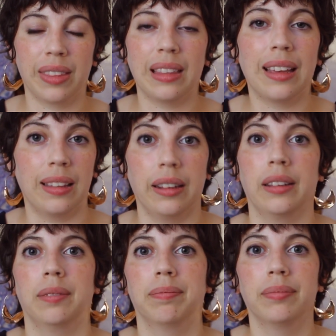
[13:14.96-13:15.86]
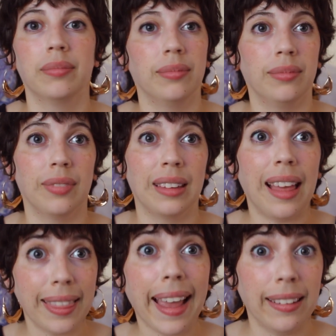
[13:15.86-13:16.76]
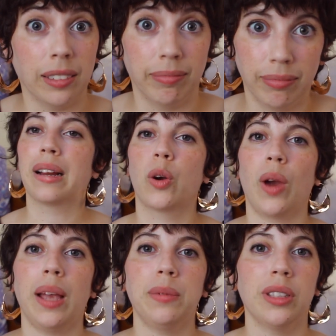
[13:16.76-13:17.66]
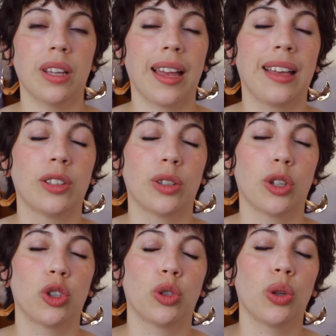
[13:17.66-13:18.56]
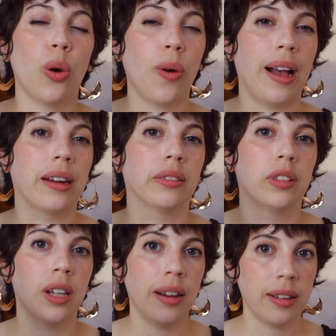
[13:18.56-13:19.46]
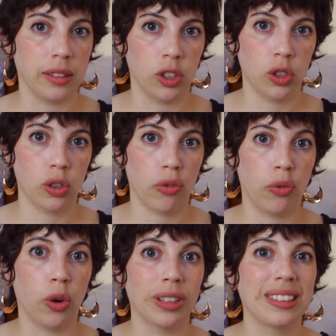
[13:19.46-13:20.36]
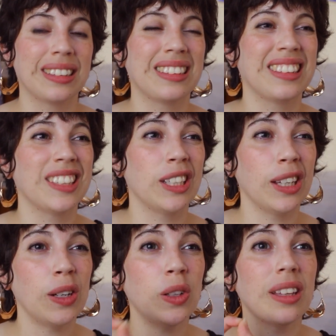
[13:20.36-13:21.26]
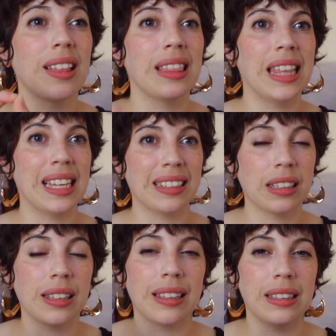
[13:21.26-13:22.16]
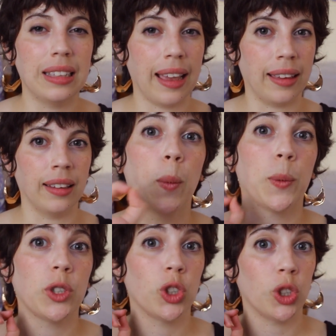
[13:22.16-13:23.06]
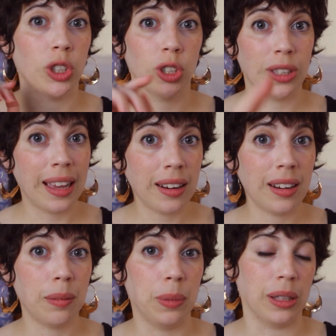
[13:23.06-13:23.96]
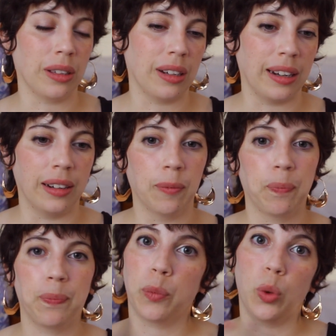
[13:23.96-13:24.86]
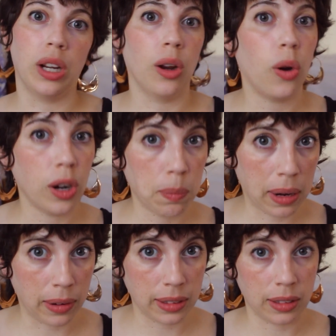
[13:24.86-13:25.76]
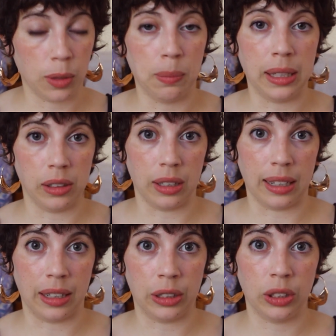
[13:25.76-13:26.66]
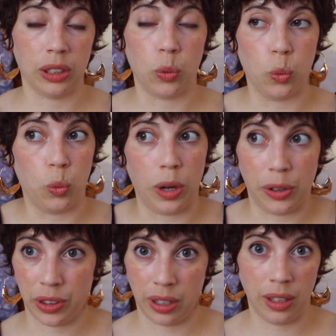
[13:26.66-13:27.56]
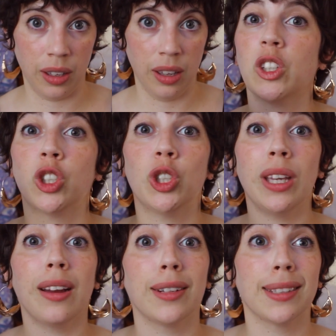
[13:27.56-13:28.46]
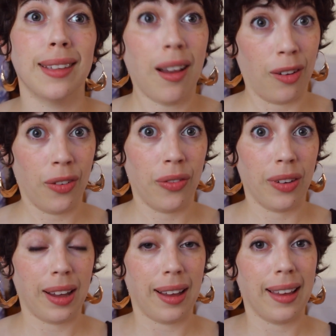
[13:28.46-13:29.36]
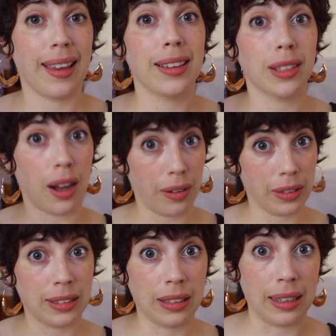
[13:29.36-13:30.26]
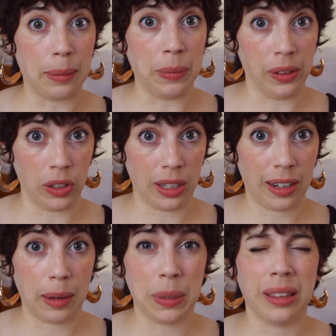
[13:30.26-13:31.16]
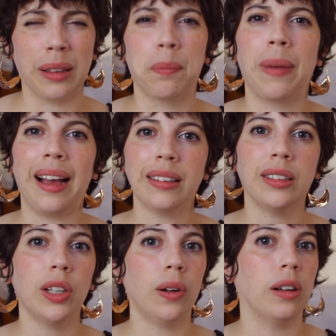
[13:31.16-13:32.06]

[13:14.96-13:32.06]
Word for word: Nothing. But Grimes is so out of touch for till this day. When she's dating a billionaire, we know her parents are millionaires, wealthy. She herself is obviously a millionaire. I mean, the past year